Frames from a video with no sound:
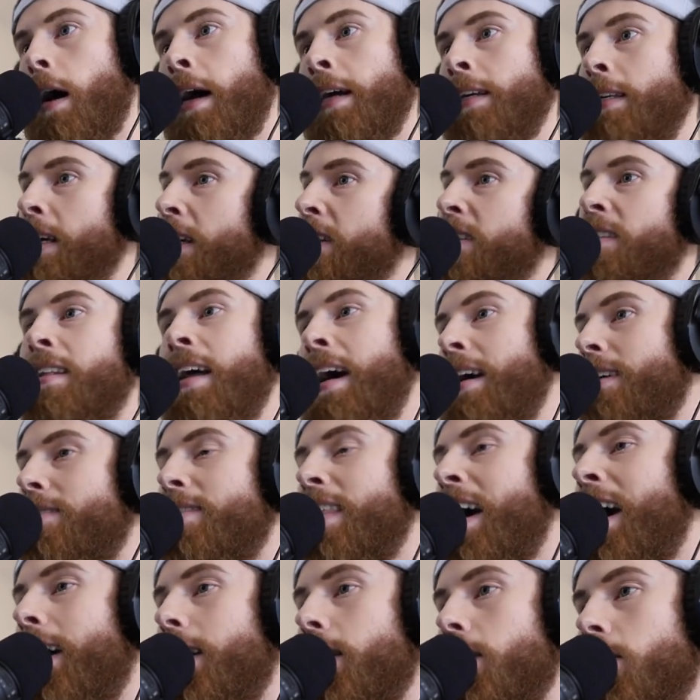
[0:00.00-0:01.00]
I didn't
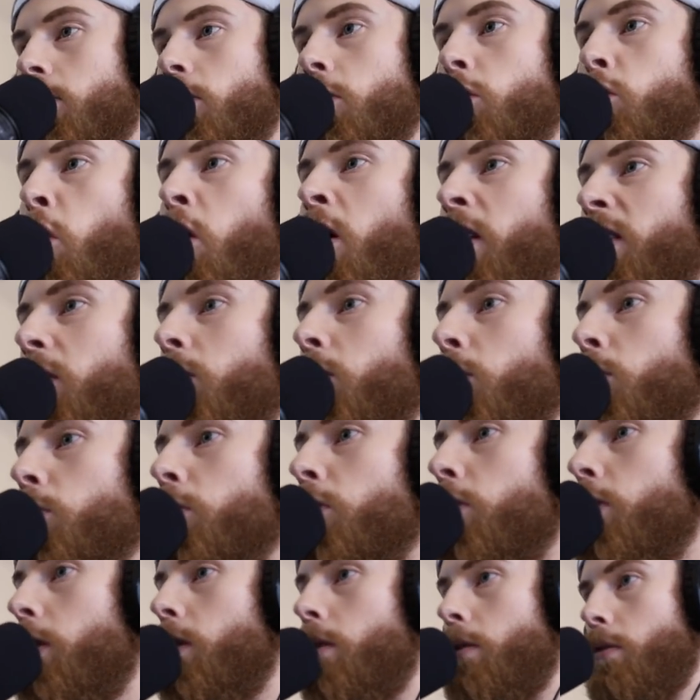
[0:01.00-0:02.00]
like that
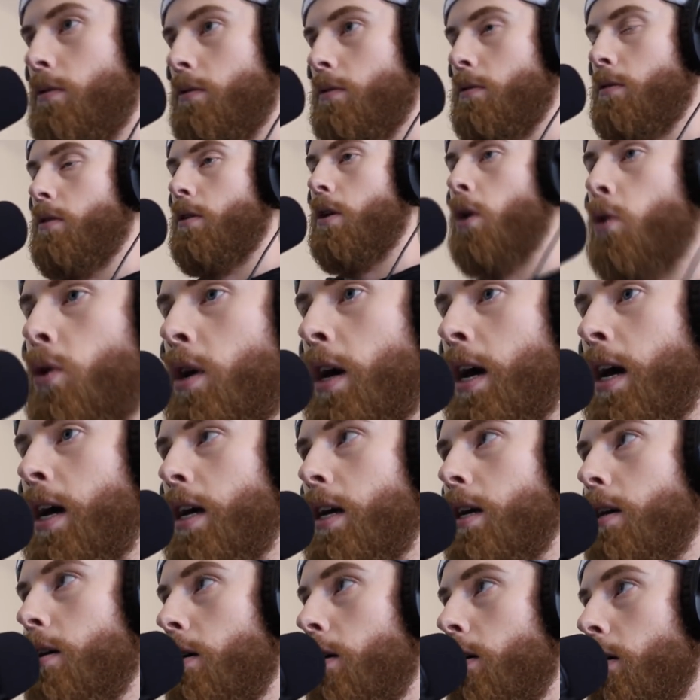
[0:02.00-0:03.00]
Donald,
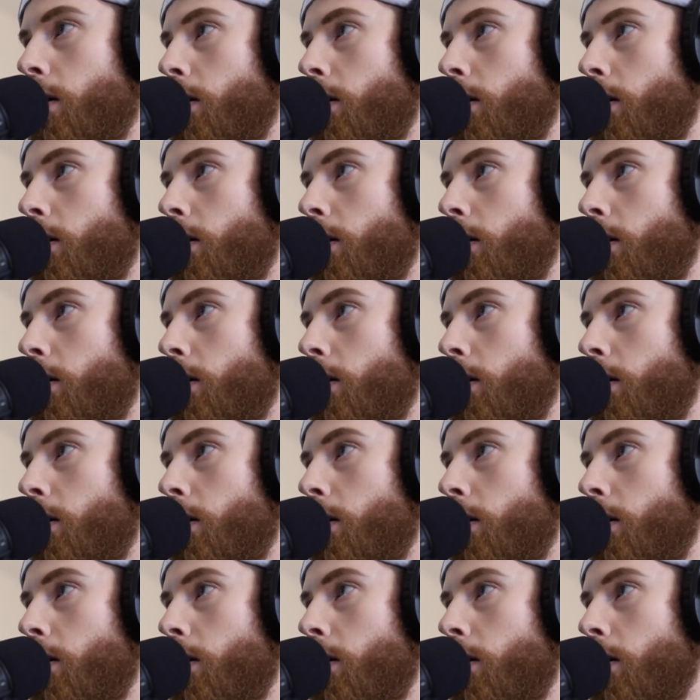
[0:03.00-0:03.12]
okay?